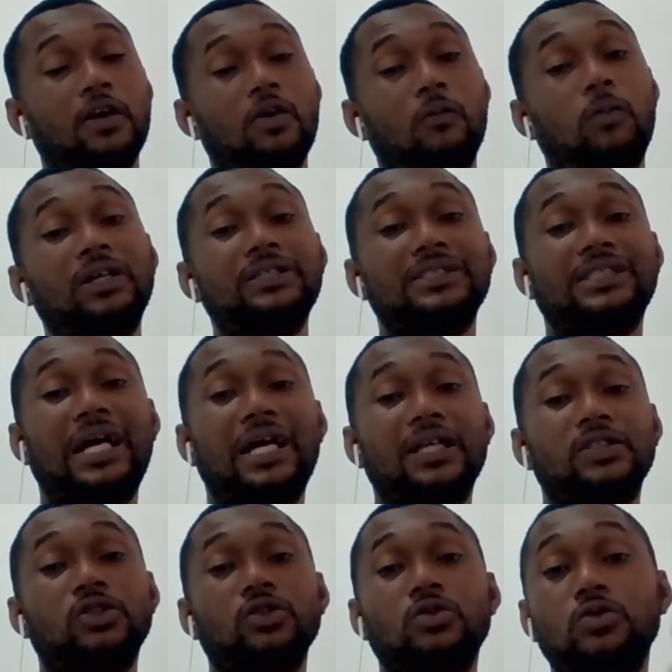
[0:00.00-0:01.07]
One is
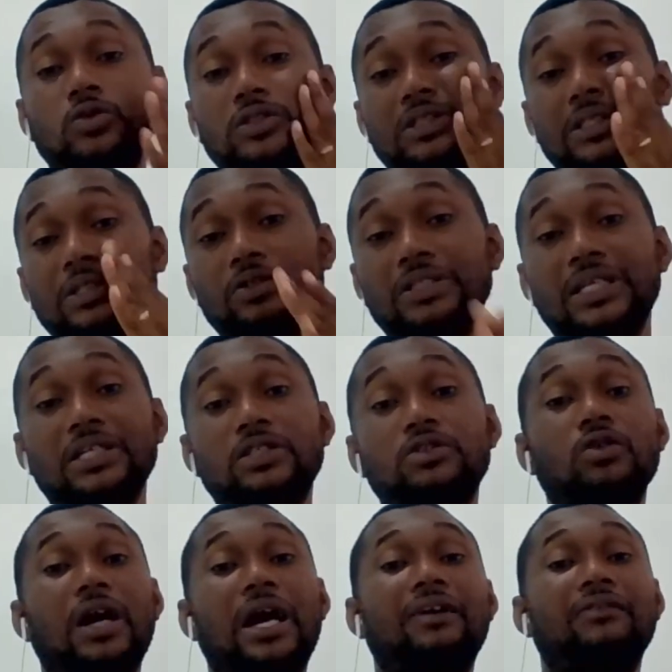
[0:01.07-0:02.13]
that you need
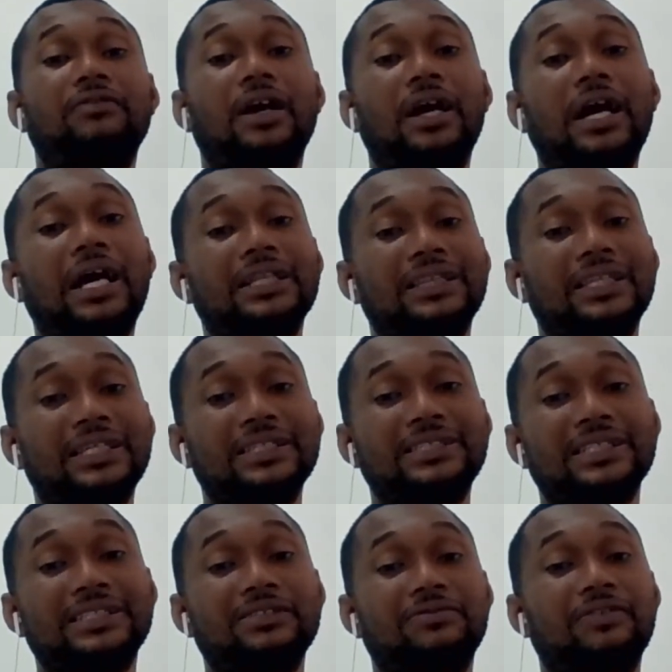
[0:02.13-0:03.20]
to have at least
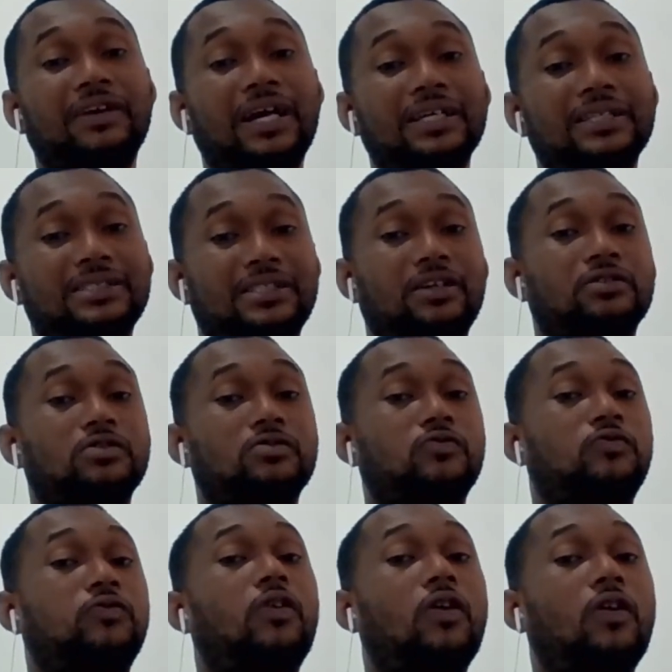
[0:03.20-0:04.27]
a device
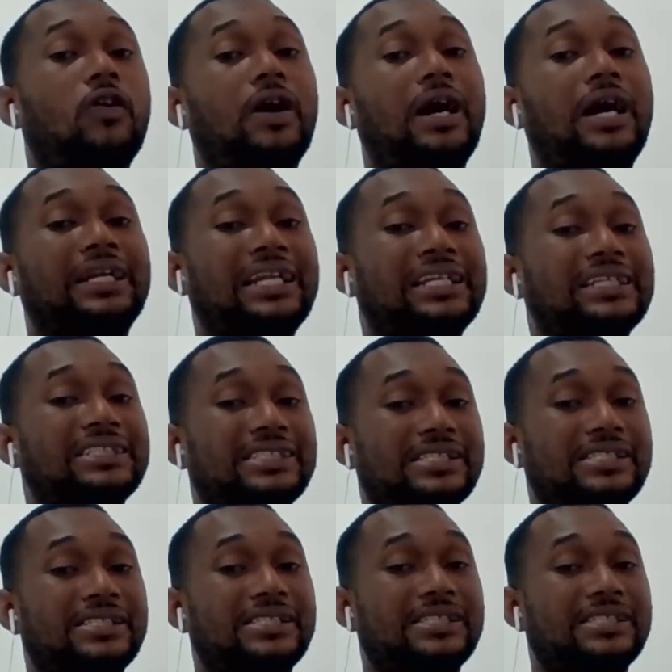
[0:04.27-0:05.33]
for
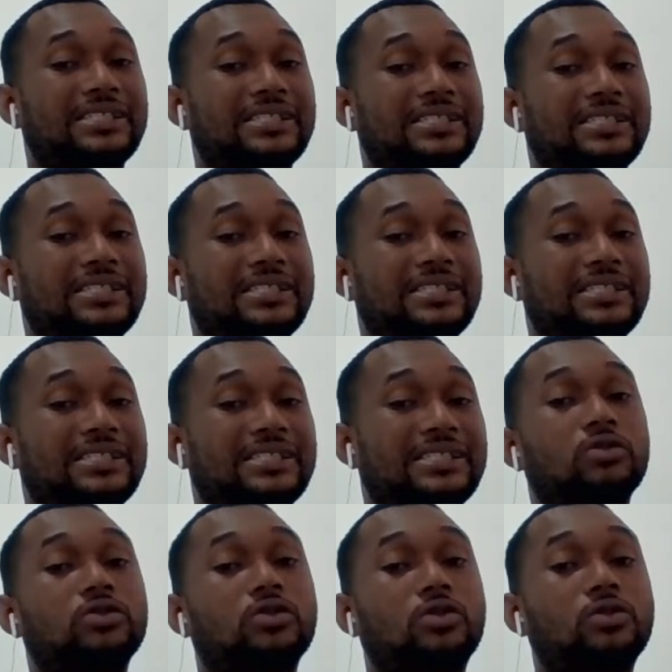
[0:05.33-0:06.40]
analysis in
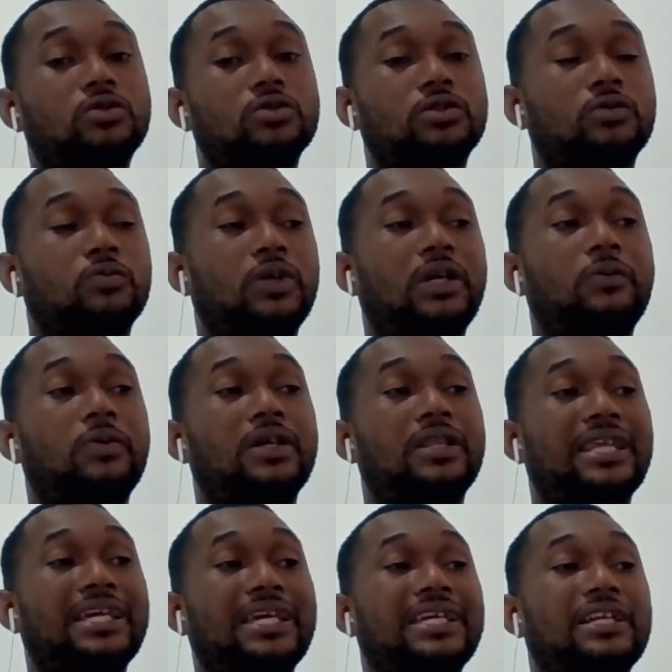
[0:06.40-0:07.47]
those schools. We're
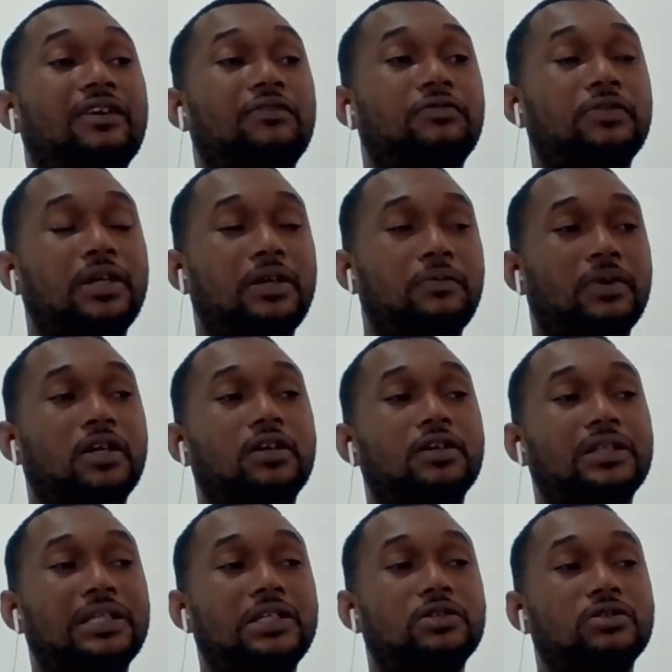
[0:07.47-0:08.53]
thinking of, we're
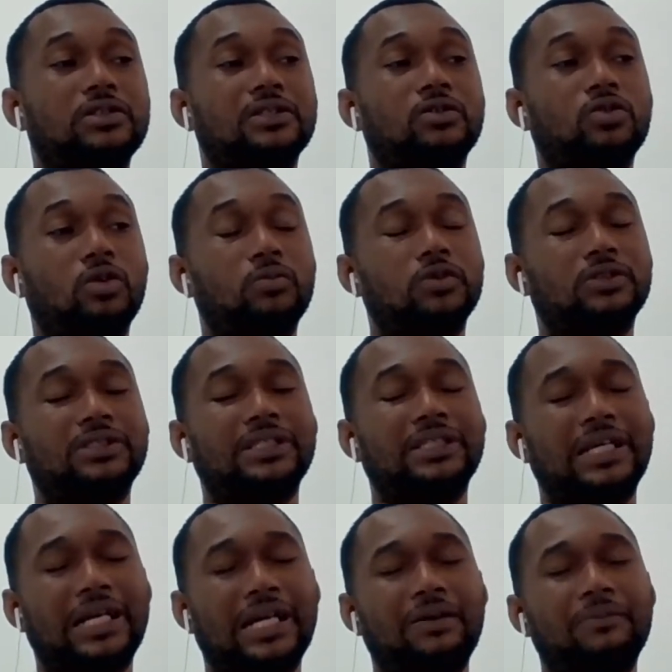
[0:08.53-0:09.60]
currently using Chromebooks in
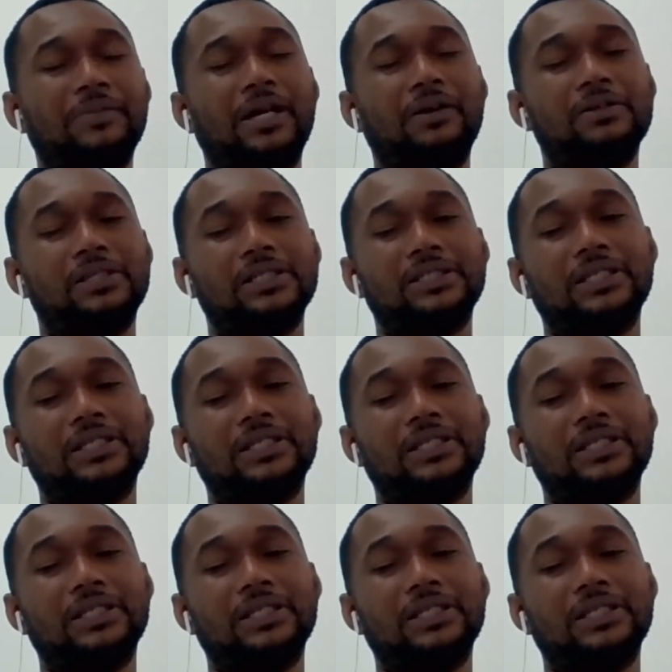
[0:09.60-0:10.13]
the Gambia,